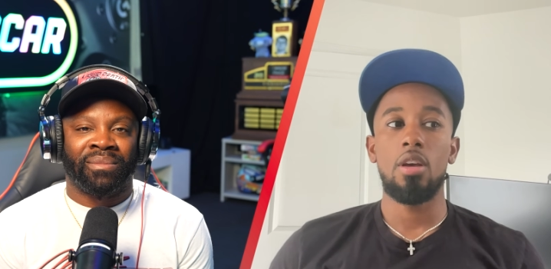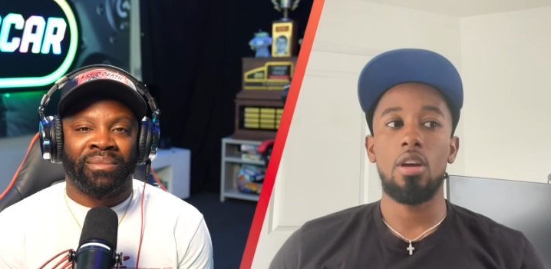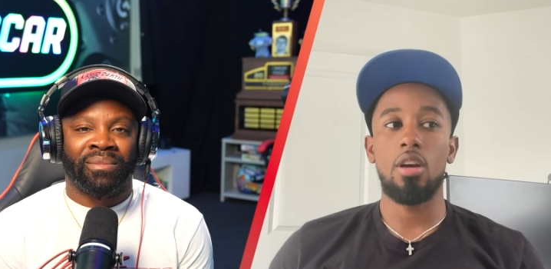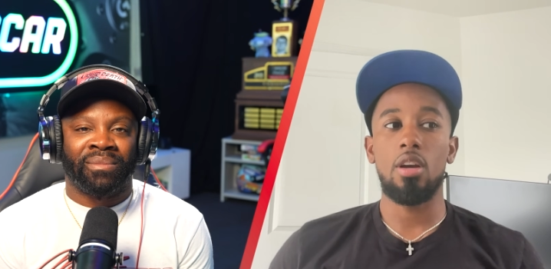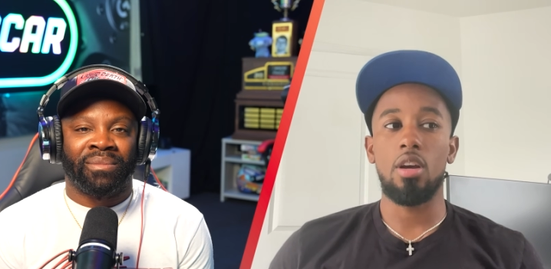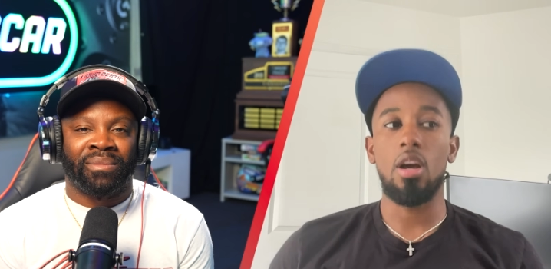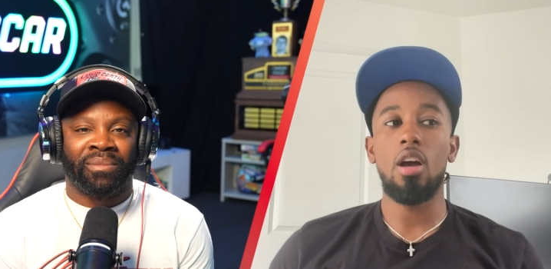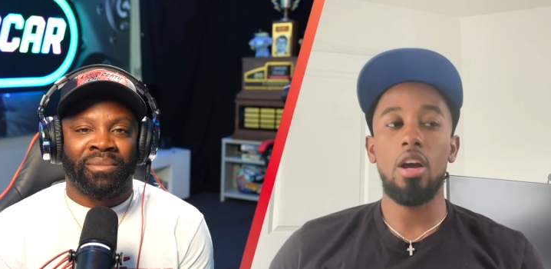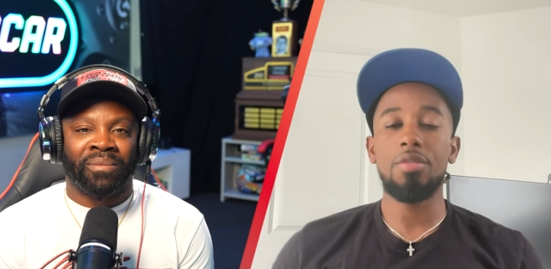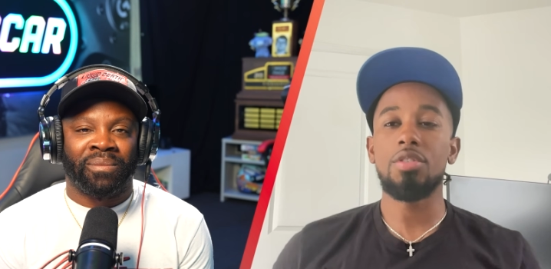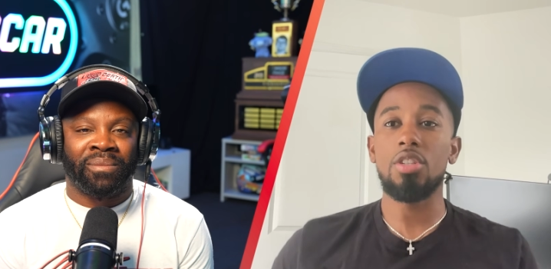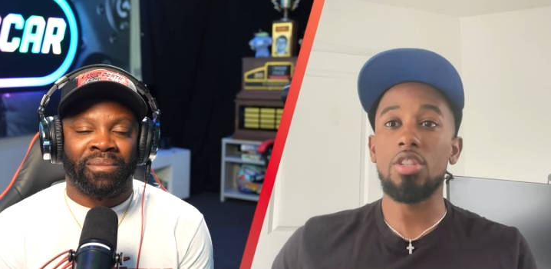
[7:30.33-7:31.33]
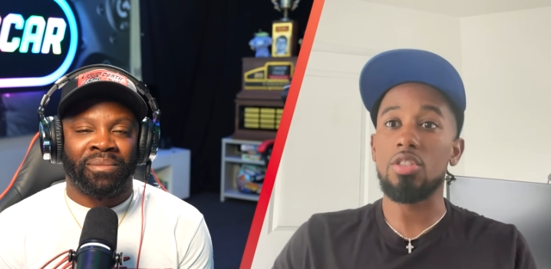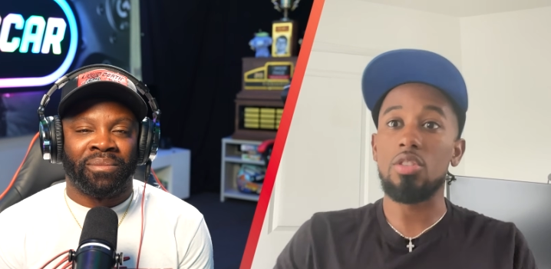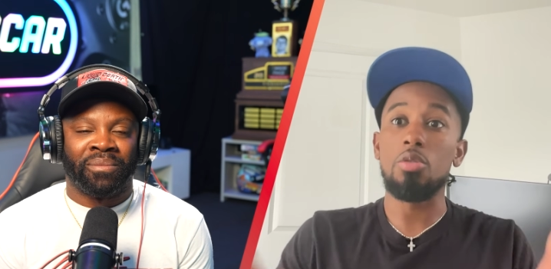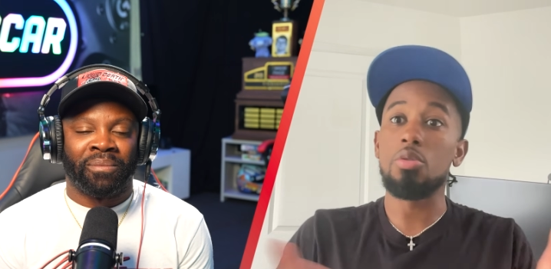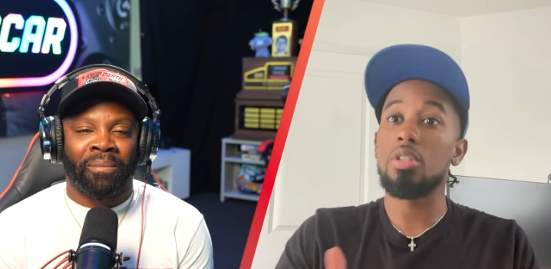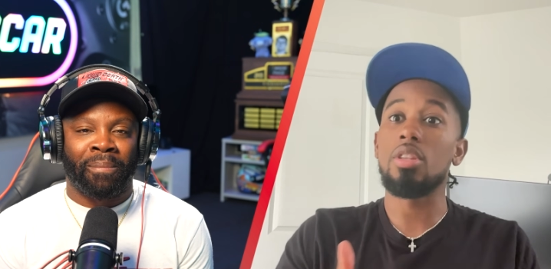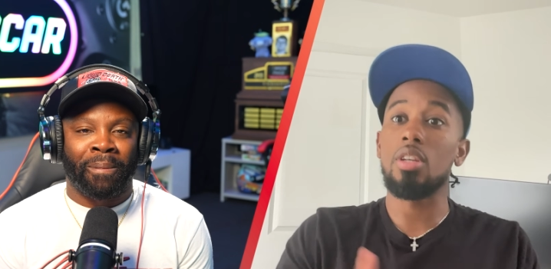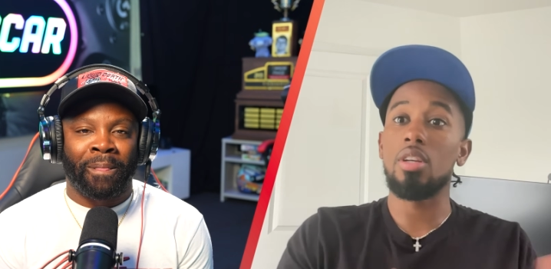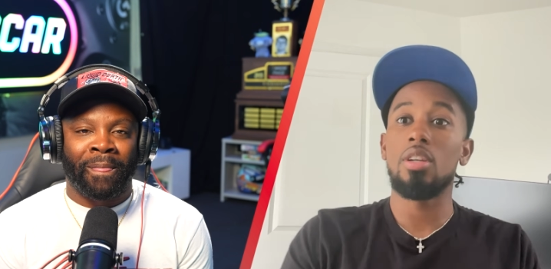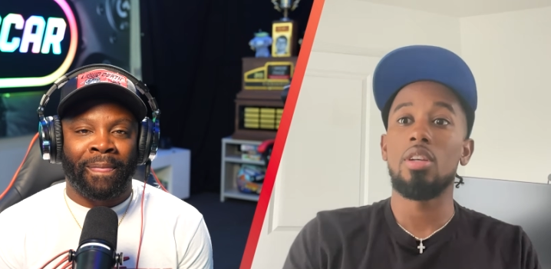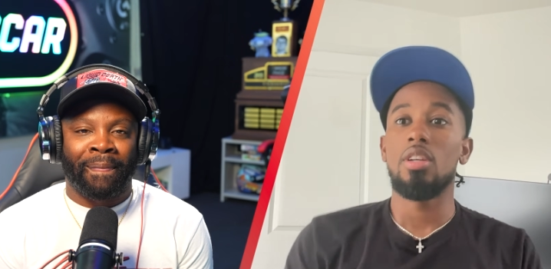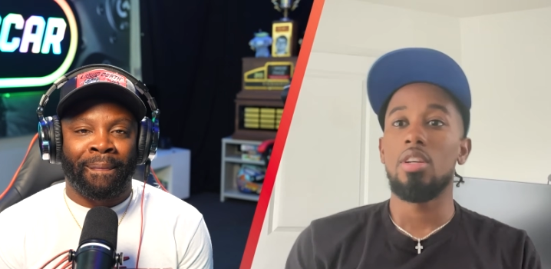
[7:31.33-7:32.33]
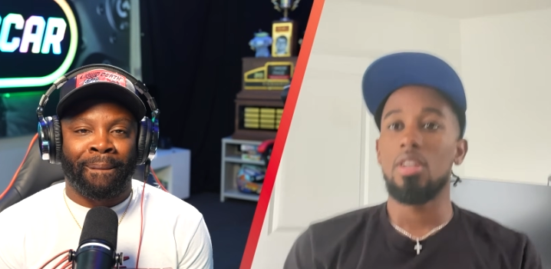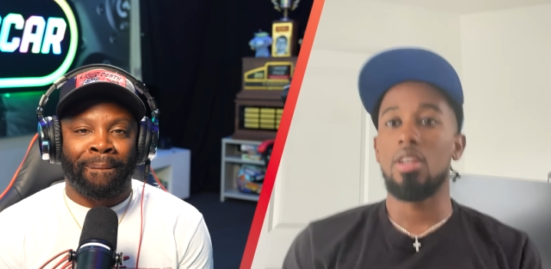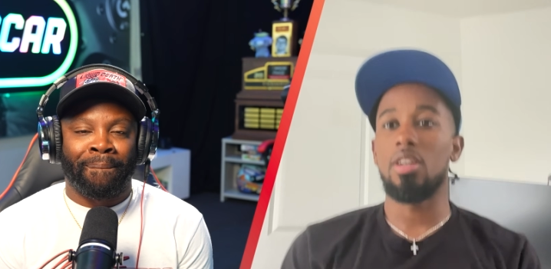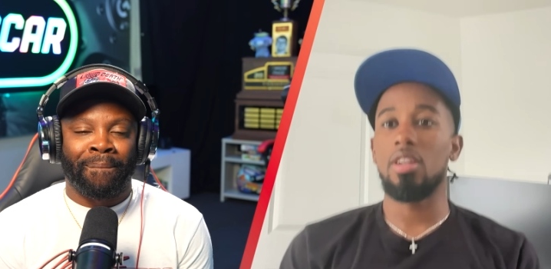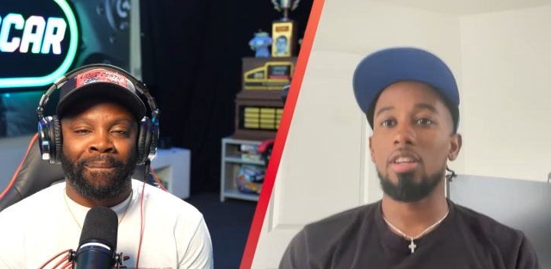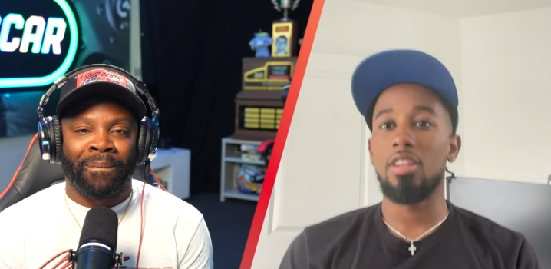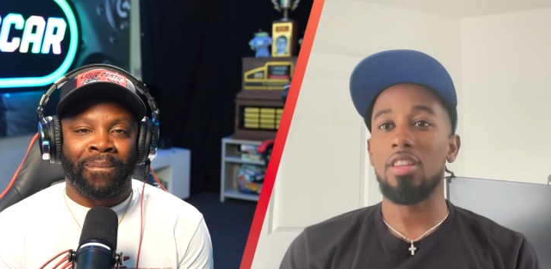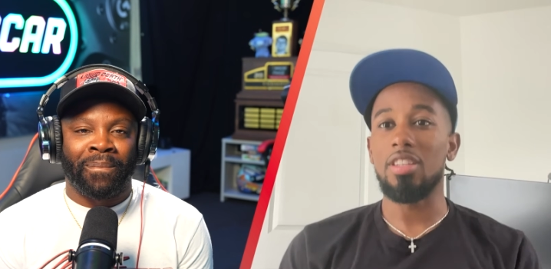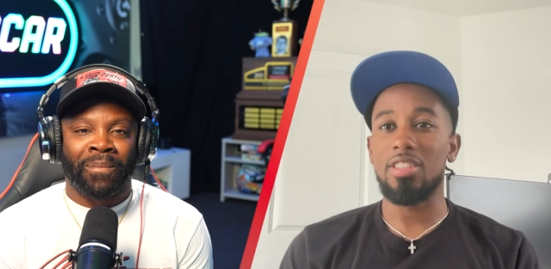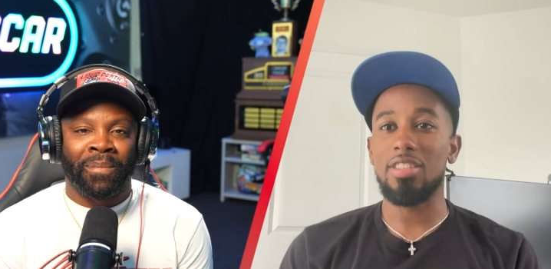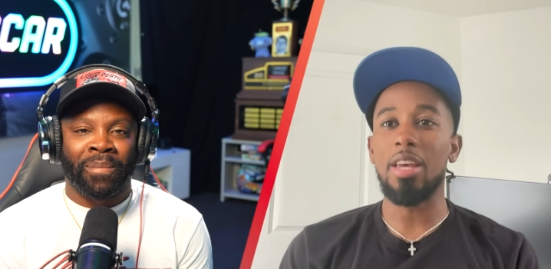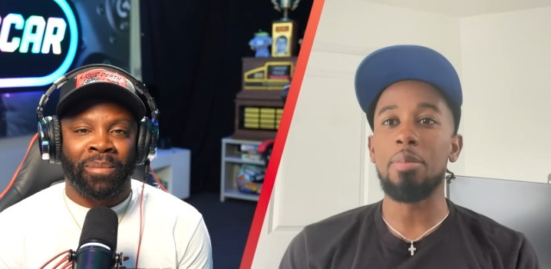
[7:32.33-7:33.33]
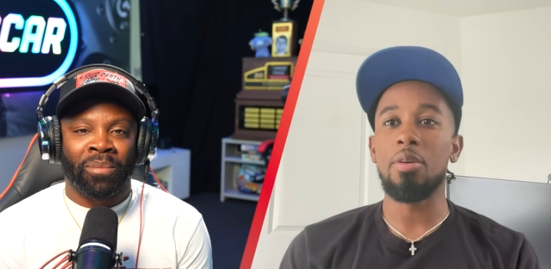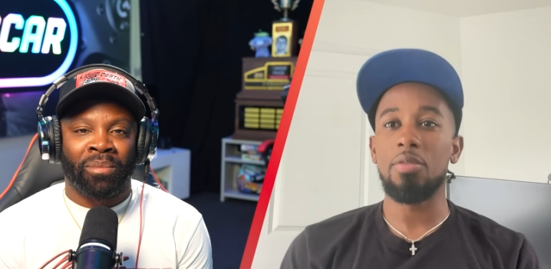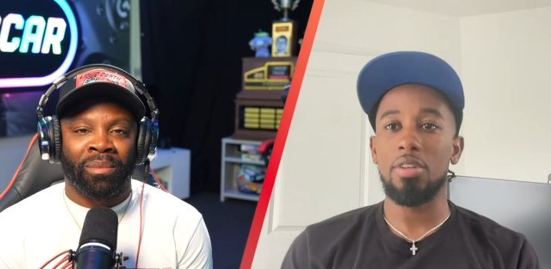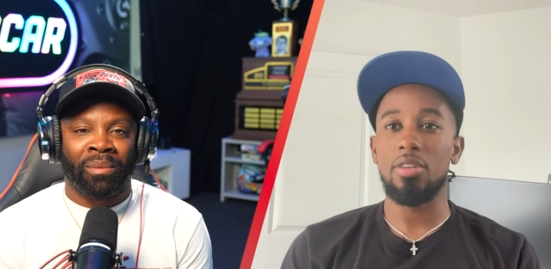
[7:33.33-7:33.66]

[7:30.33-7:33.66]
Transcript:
Speaker 1: obviously just using the STEM of